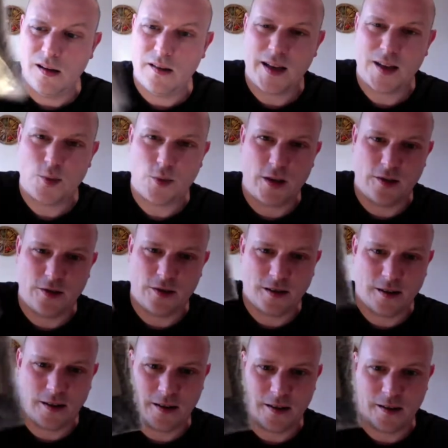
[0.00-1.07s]
That's what it looks
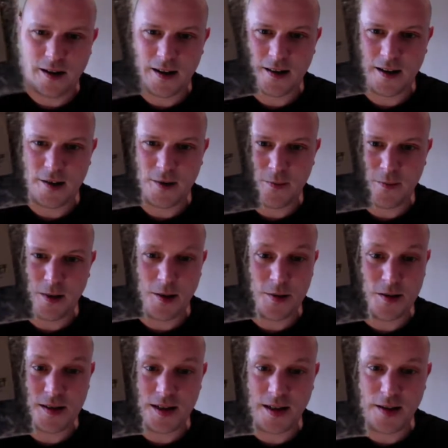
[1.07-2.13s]
like. I don't know how to
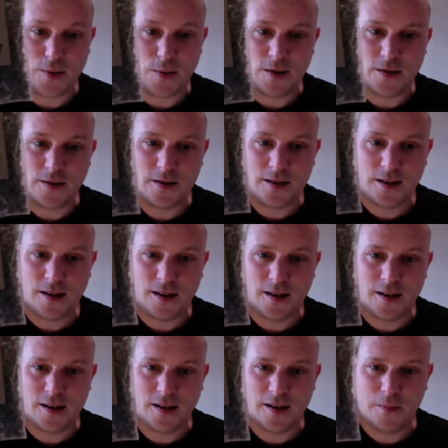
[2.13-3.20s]
say that word.
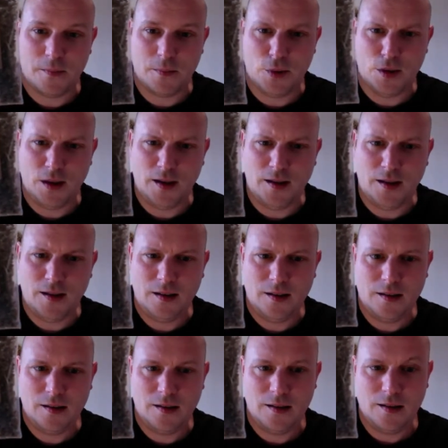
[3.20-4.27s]
Mullein,
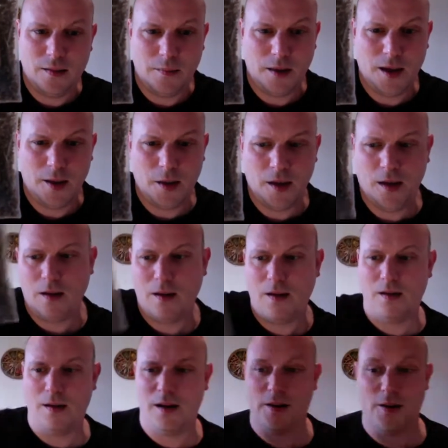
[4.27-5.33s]
maybe?
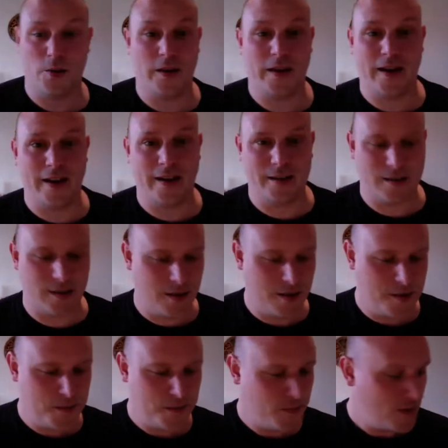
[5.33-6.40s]
I don't know what that is.
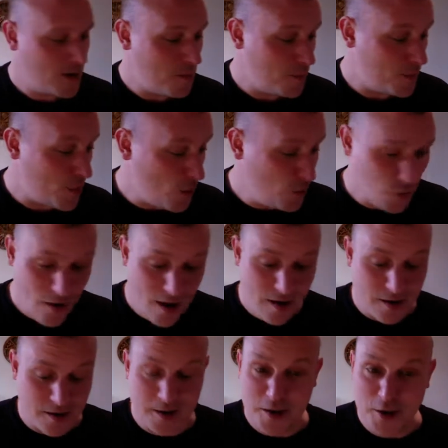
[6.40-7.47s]
But those are
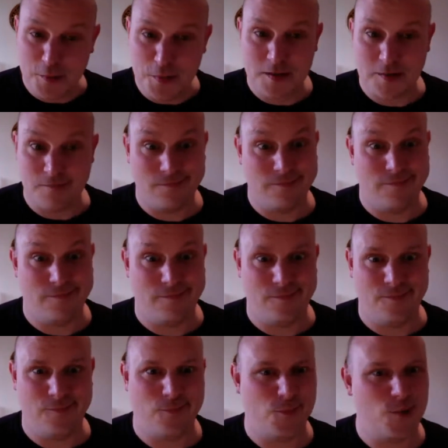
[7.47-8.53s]
our herbs.
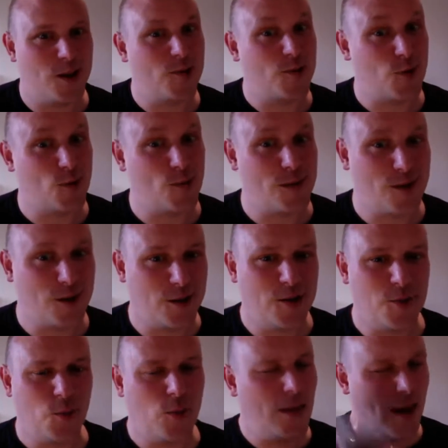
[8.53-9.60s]
That's always
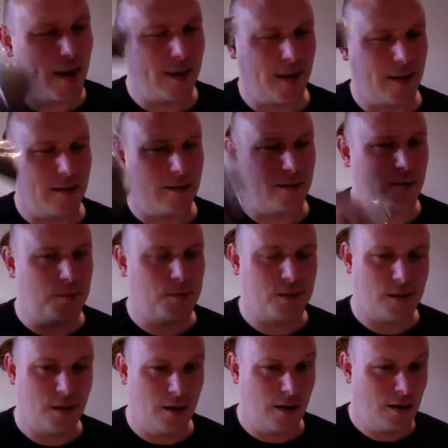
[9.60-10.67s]
good. We like getting herbs.